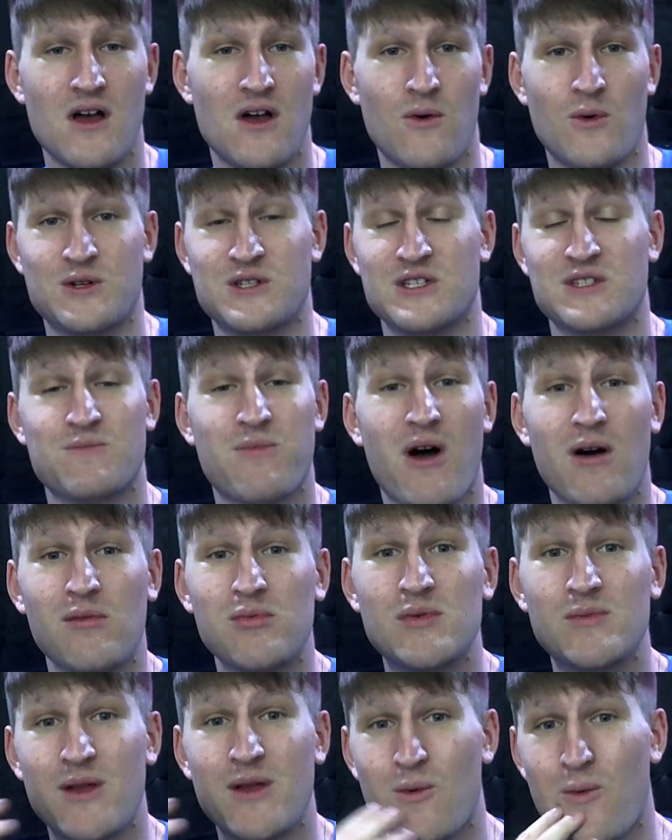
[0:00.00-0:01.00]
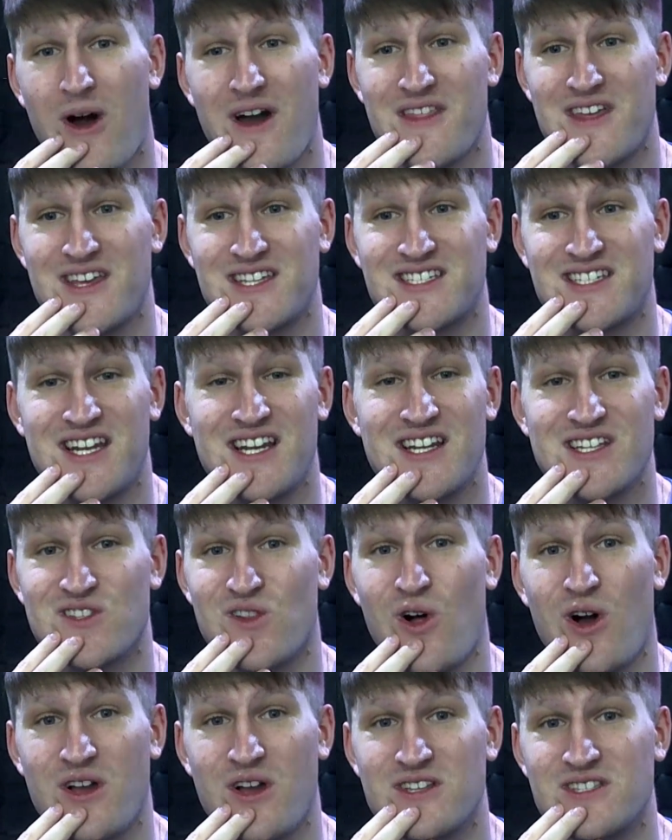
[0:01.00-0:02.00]
which is probably why they stayed as
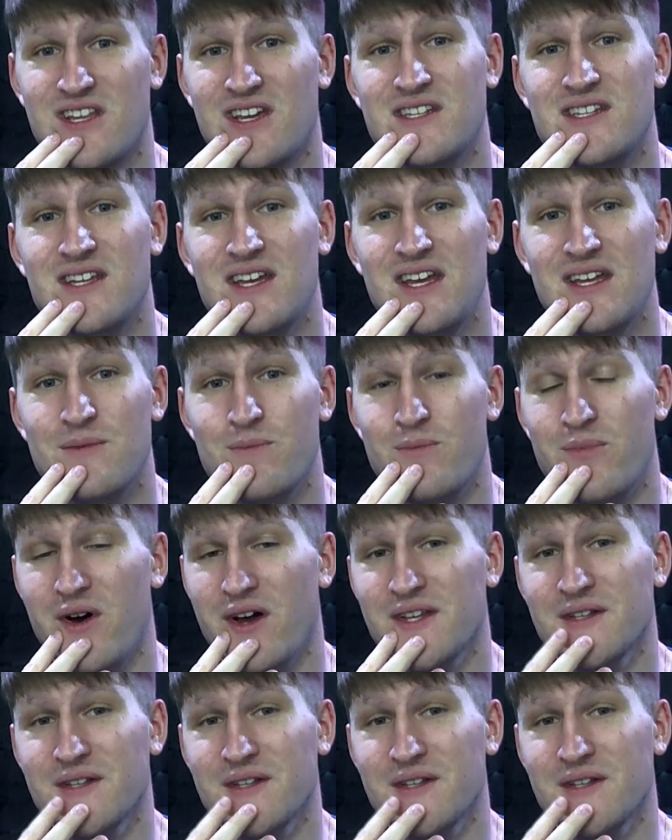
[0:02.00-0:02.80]
long as they did.